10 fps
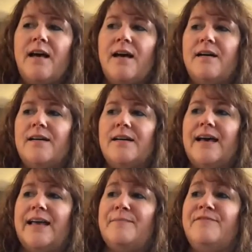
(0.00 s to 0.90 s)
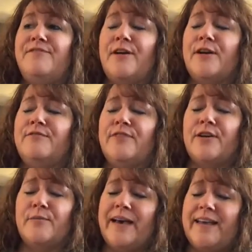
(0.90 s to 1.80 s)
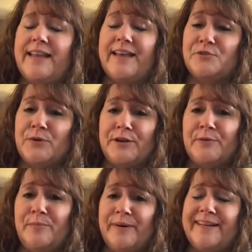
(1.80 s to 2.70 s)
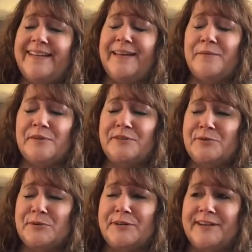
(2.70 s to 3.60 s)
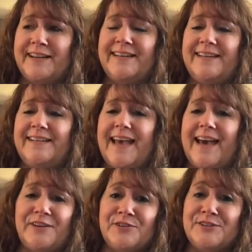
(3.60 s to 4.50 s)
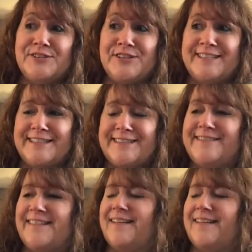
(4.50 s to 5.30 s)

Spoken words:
I am very, very bad at Twitter, but I am on Twitter at Kris Jacen.